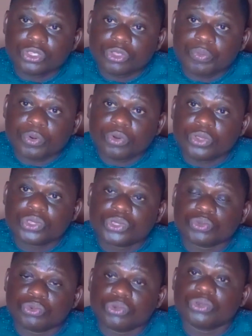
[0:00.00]
to
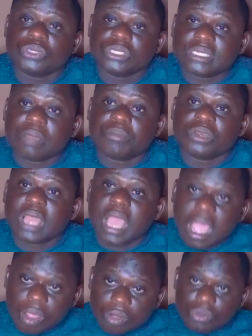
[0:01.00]
produce will determine
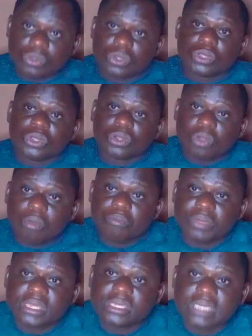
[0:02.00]
how
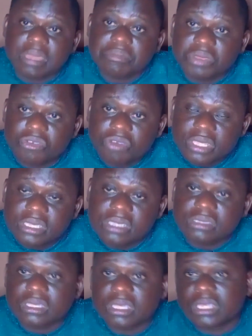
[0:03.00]
companies can be
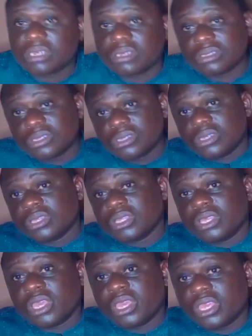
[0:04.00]
created in
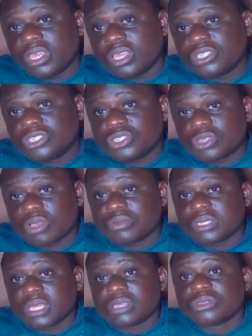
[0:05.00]
each
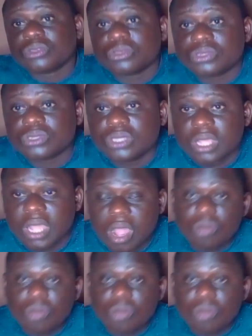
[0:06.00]
subsectors,